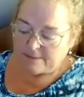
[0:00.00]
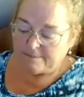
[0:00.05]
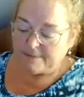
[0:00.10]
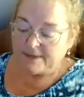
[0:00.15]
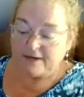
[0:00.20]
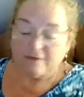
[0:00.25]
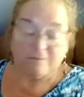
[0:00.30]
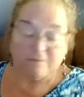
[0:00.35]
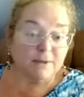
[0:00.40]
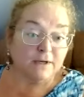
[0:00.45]

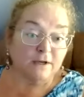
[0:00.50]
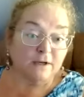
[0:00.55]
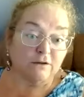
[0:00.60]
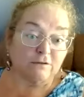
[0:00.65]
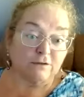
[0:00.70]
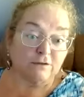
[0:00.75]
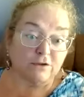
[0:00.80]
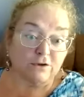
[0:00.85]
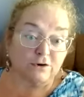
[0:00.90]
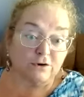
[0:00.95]
but I've been here
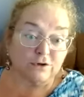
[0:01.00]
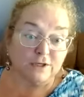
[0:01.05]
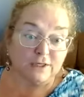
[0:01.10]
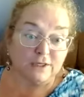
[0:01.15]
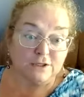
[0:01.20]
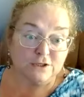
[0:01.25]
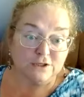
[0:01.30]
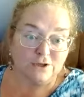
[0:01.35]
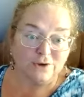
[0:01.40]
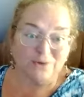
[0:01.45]
for
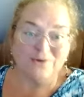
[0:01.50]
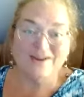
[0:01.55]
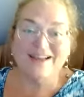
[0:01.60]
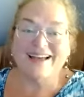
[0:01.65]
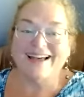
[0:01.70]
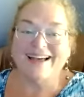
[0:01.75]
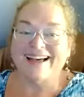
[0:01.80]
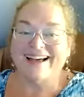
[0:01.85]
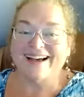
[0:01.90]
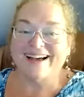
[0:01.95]
30, so
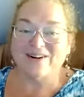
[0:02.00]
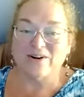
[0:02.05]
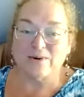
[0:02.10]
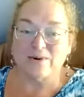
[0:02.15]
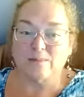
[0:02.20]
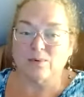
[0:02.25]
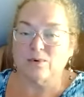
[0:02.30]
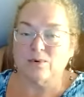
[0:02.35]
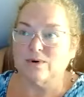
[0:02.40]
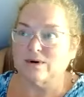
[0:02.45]
or
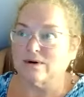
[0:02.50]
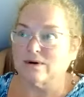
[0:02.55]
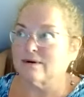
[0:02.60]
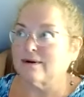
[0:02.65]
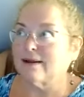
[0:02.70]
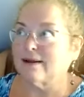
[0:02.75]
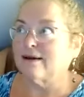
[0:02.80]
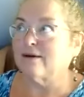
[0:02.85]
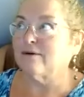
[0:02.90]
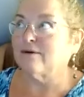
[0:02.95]
more
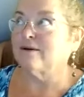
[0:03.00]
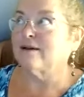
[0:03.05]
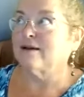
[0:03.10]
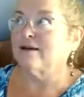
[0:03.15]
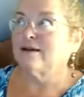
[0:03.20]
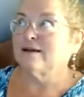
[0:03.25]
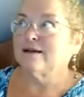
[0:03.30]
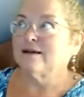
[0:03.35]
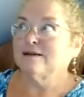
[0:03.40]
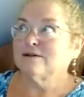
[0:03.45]
now.
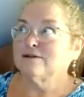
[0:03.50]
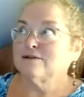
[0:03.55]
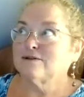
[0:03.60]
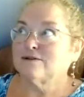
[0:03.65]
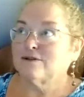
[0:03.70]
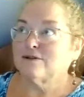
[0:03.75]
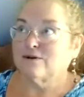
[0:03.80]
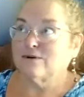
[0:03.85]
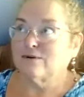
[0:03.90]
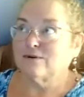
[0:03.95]

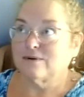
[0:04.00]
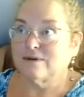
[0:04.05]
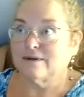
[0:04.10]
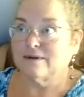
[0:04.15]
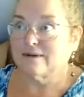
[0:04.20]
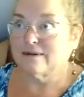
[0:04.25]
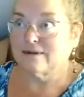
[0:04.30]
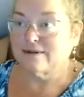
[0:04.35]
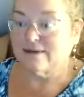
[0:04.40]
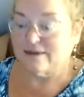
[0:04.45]
So
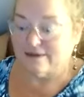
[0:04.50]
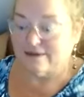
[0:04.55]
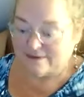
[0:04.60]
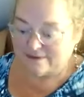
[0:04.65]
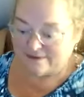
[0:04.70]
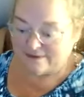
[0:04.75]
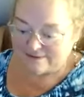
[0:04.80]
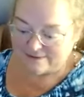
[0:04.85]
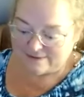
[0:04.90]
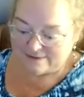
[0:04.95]
yeah,